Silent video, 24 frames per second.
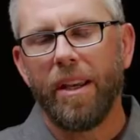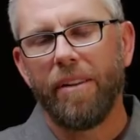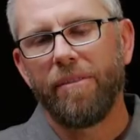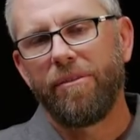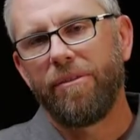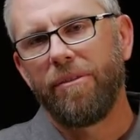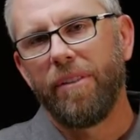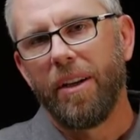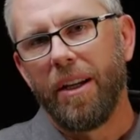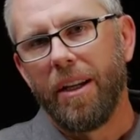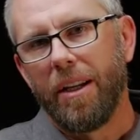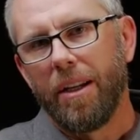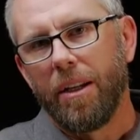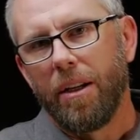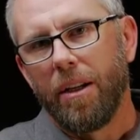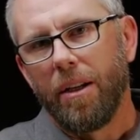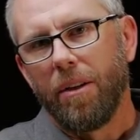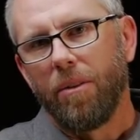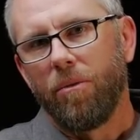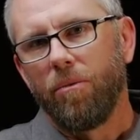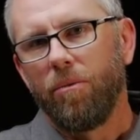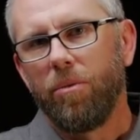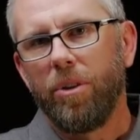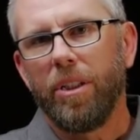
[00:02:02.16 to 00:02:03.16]
have
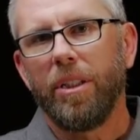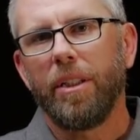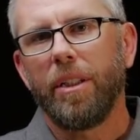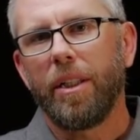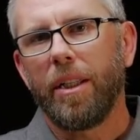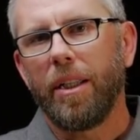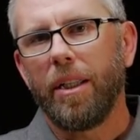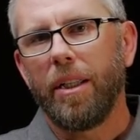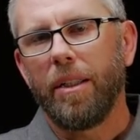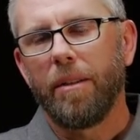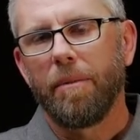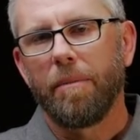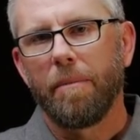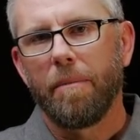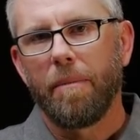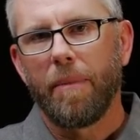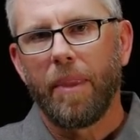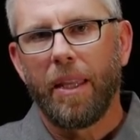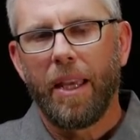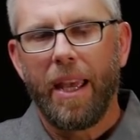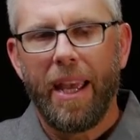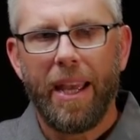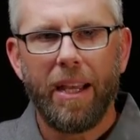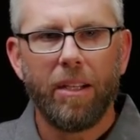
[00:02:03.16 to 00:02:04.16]
really
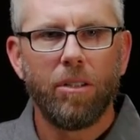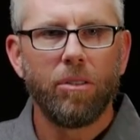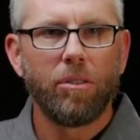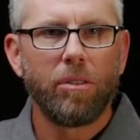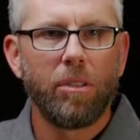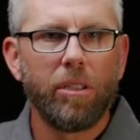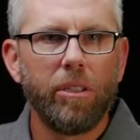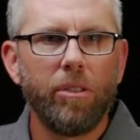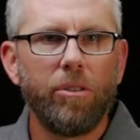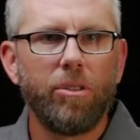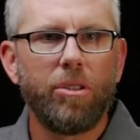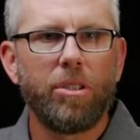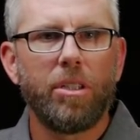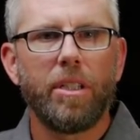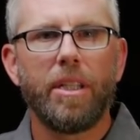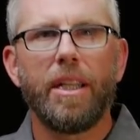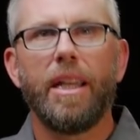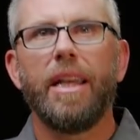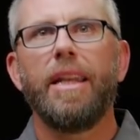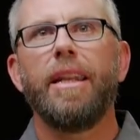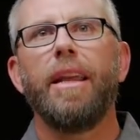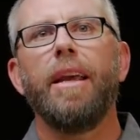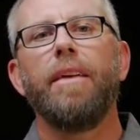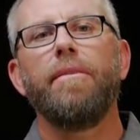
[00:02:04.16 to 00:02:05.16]
held loosely,
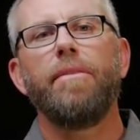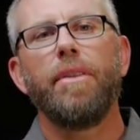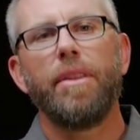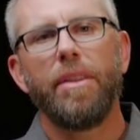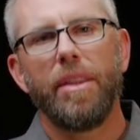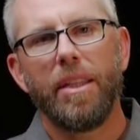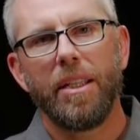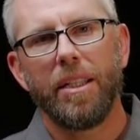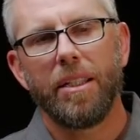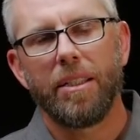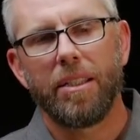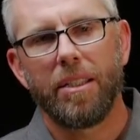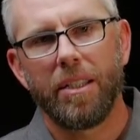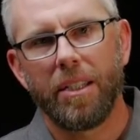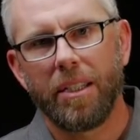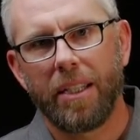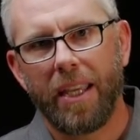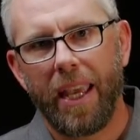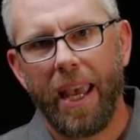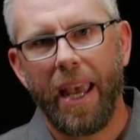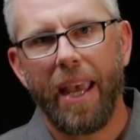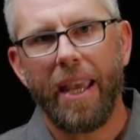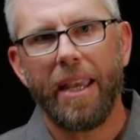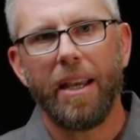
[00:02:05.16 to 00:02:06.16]
and everything is in
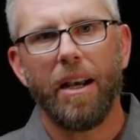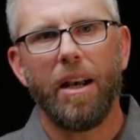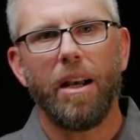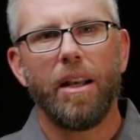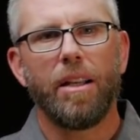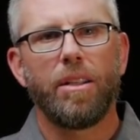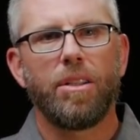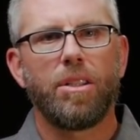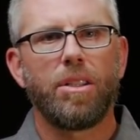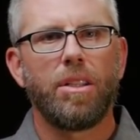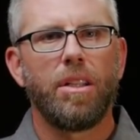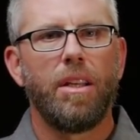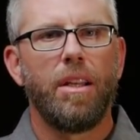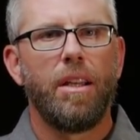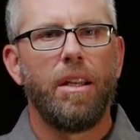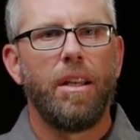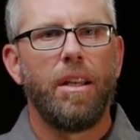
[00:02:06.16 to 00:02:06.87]
chaos.